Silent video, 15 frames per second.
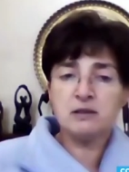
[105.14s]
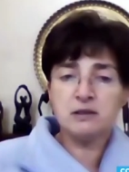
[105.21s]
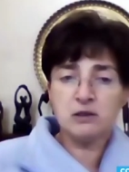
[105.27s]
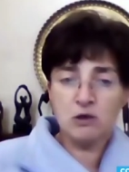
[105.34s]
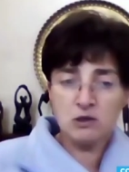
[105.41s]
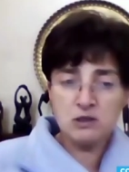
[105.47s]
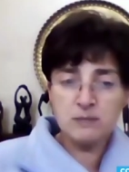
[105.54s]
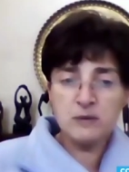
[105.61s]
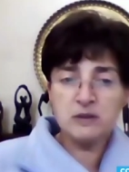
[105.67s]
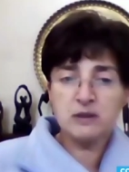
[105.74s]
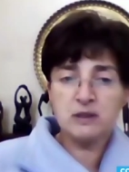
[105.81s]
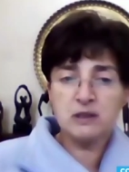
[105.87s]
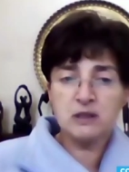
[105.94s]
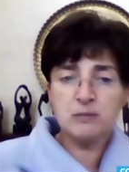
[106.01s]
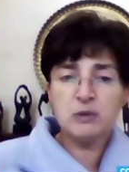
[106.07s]
died in a
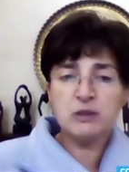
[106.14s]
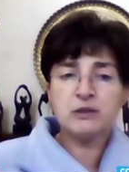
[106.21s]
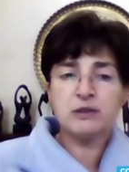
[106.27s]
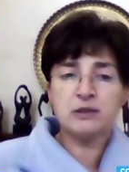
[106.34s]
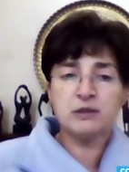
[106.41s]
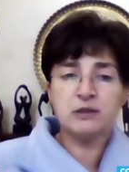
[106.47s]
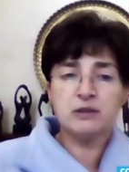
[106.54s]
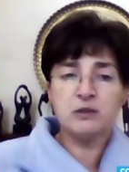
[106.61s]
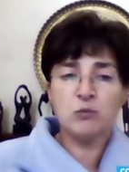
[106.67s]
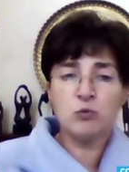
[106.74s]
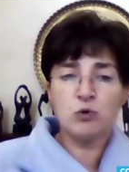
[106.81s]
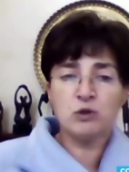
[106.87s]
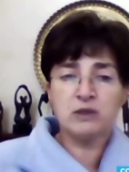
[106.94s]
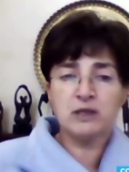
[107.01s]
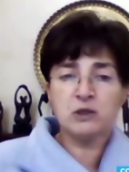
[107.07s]
hospital in a
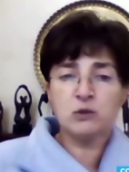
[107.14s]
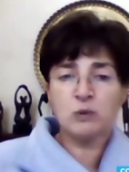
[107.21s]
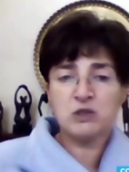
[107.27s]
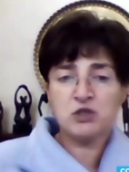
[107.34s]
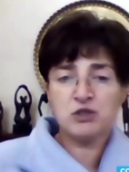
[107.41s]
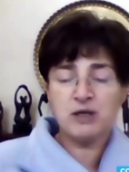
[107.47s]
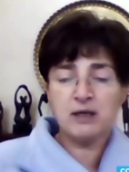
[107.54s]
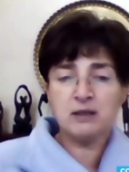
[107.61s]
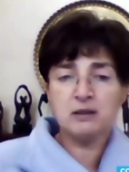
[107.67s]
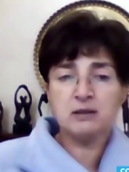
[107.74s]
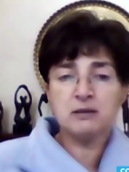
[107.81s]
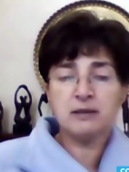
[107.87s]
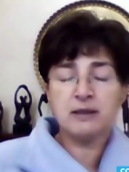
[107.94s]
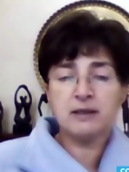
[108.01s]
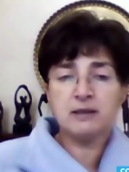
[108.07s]
maternity ward that was
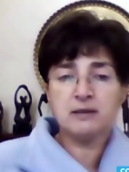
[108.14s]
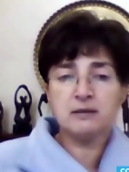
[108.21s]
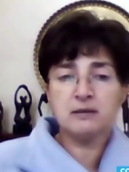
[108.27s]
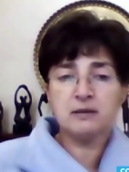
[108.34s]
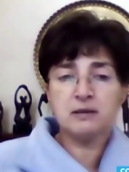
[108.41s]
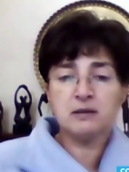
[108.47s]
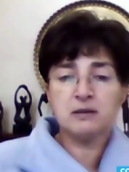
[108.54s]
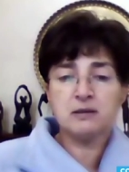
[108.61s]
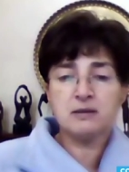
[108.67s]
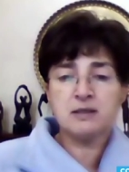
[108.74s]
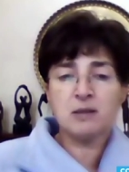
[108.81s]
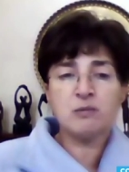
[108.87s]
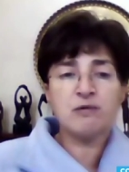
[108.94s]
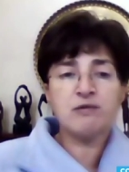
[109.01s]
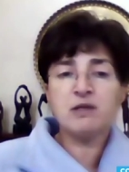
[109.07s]
shelled and
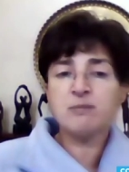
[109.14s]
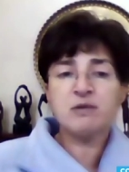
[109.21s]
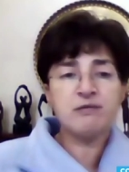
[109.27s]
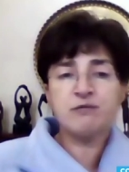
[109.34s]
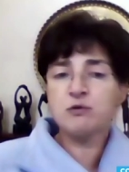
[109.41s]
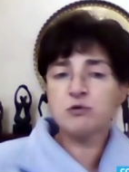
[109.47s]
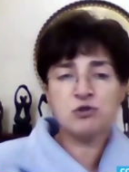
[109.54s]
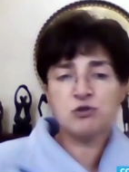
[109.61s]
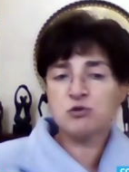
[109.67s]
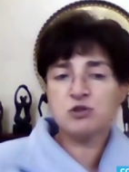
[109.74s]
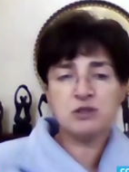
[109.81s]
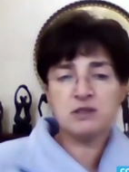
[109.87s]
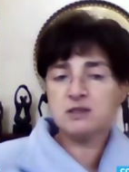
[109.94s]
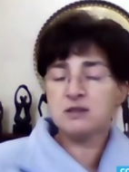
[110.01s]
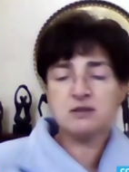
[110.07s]
uh, some of them refused
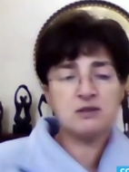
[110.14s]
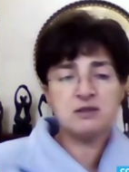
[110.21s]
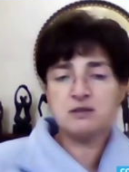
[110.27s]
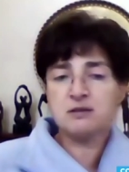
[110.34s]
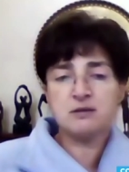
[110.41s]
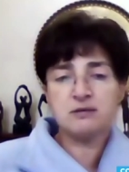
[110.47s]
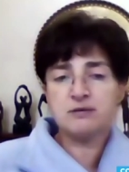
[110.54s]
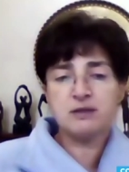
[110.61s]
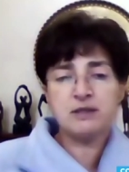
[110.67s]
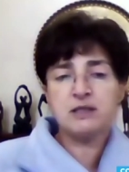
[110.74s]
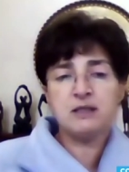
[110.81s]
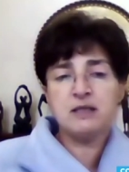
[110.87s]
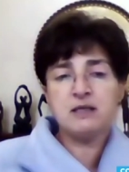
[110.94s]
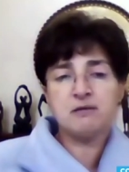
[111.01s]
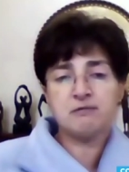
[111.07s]
to just
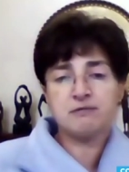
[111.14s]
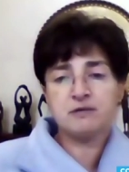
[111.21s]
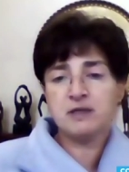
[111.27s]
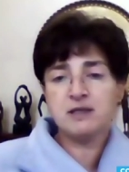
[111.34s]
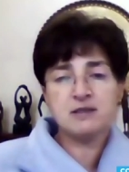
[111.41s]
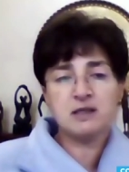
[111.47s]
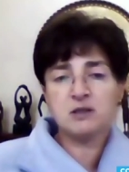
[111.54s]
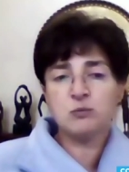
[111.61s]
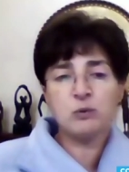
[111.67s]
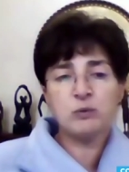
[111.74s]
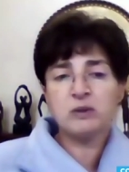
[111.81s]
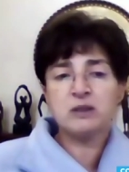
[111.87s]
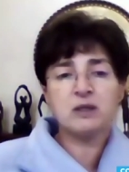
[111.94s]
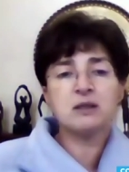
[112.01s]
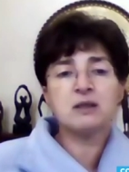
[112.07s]
leave they said
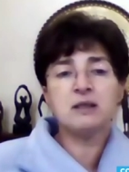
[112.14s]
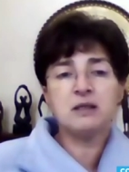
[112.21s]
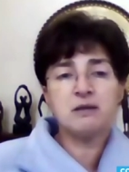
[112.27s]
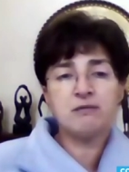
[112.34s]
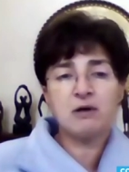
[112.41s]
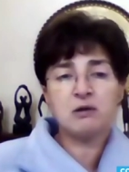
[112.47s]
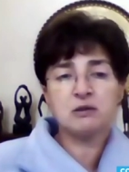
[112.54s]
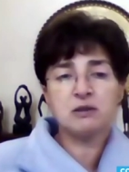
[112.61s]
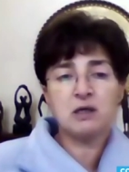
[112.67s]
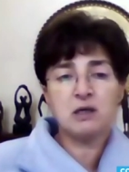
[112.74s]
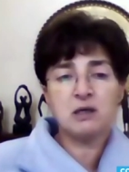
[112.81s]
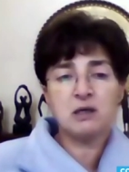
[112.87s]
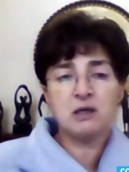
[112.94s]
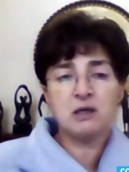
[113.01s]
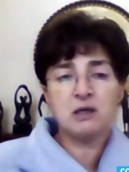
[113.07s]
we will not leave our
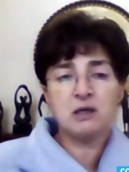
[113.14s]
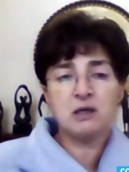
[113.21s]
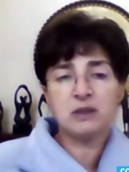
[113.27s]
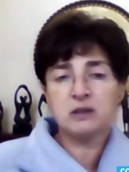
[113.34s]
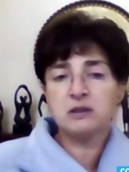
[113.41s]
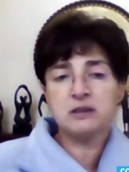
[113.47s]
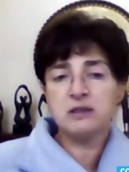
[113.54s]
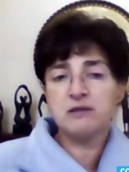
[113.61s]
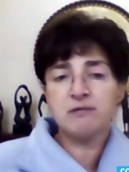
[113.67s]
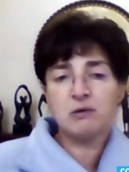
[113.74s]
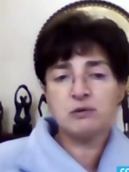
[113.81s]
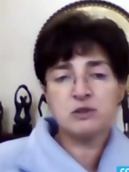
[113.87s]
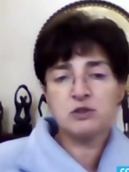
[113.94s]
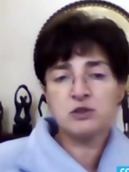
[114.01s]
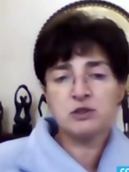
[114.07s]
towns we will not
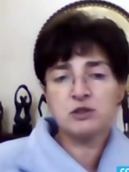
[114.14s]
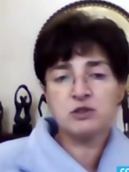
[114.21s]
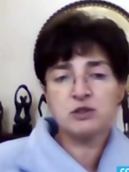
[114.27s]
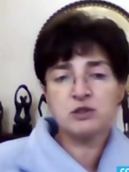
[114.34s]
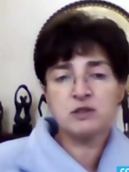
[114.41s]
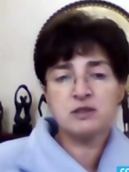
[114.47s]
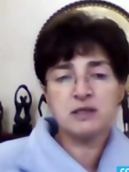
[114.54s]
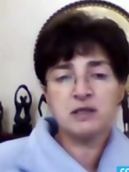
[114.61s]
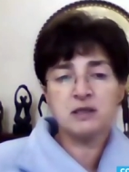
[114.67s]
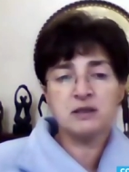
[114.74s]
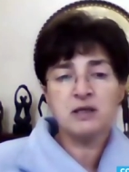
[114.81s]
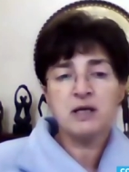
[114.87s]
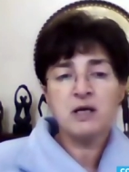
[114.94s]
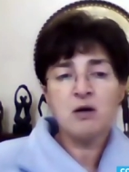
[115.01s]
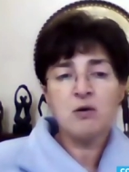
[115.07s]
leave our churches
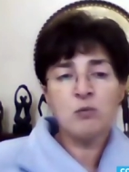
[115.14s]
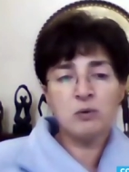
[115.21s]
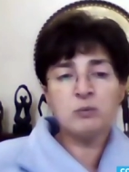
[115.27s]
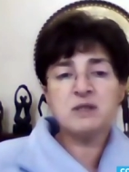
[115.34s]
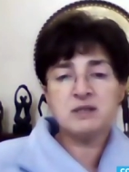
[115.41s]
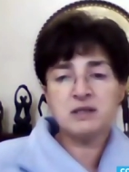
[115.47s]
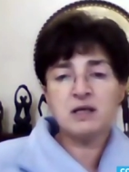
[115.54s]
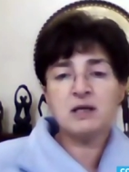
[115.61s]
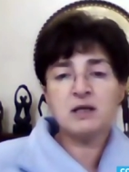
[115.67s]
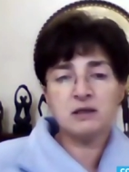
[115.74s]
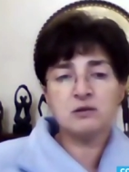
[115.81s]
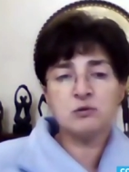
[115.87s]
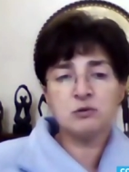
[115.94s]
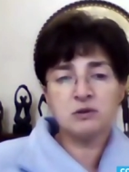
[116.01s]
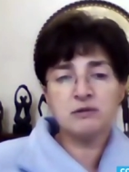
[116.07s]
and we will stay
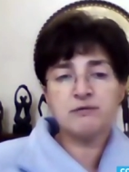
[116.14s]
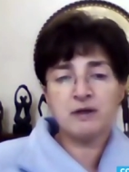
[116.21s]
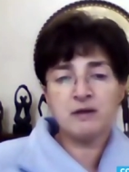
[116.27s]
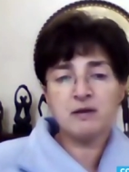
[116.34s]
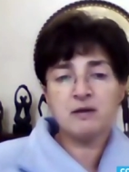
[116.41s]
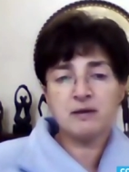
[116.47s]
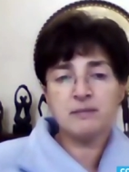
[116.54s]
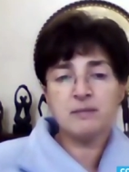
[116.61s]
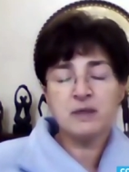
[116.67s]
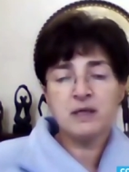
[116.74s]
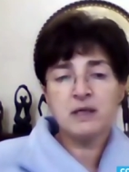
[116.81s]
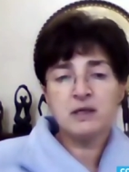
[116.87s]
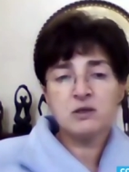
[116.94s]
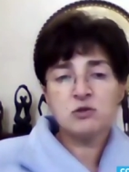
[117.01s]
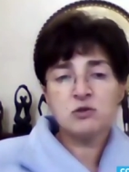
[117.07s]
here to defend them